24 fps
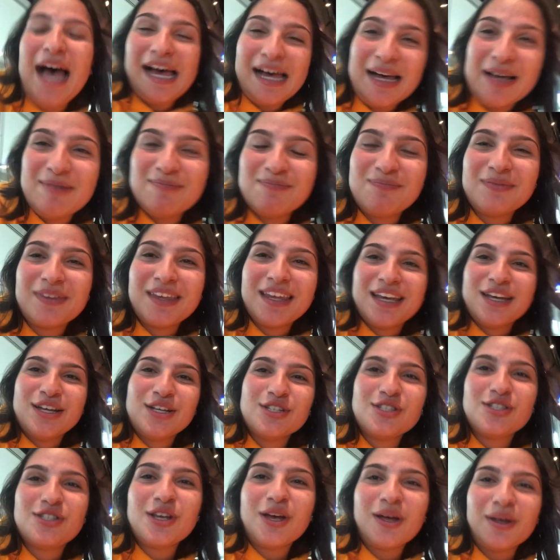um,
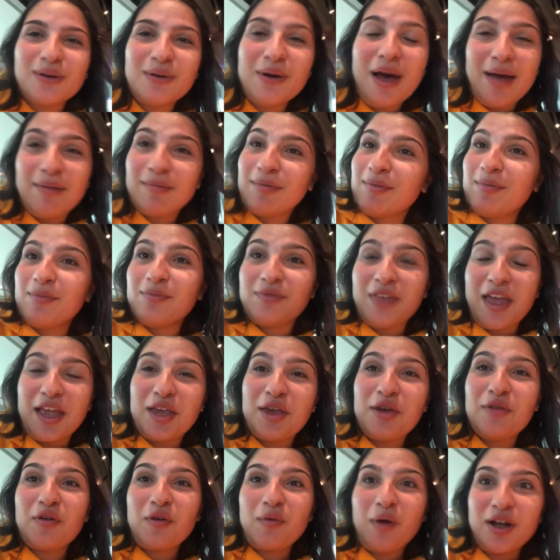so I'm
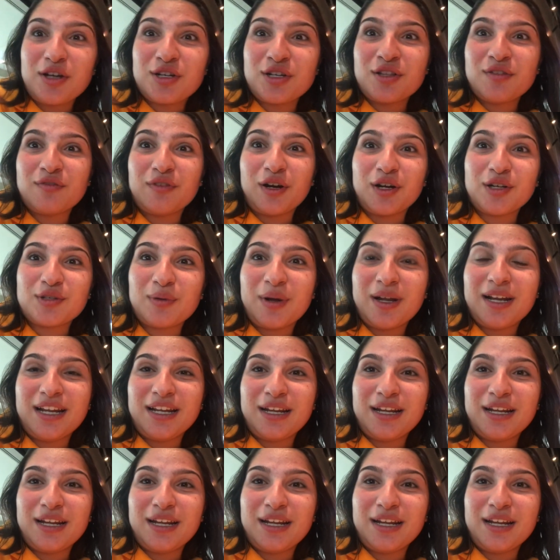thank you for watching the first one,